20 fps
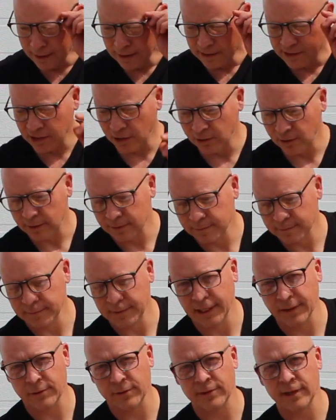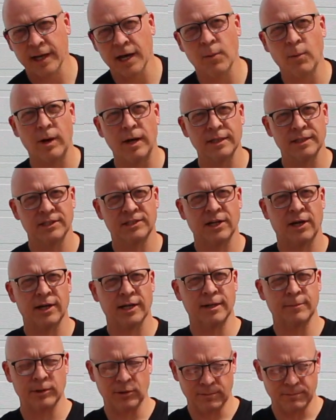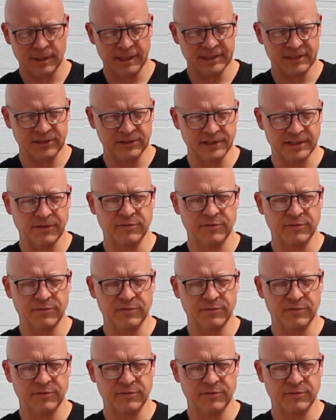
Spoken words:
So, the other thing I wanted to talk about mussels.